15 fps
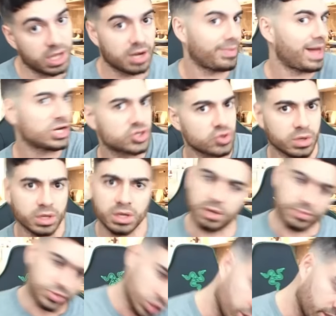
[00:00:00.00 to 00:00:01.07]
I'm not shorting it, I'm
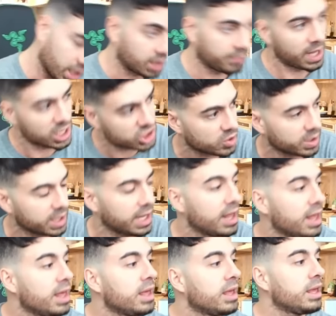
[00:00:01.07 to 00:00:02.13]
shorting it, I'm not shorting it.
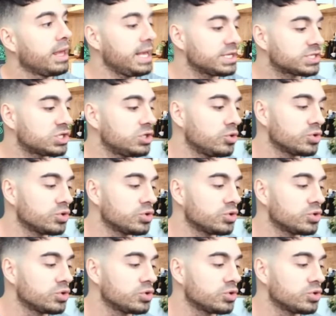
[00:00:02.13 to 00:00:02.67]
His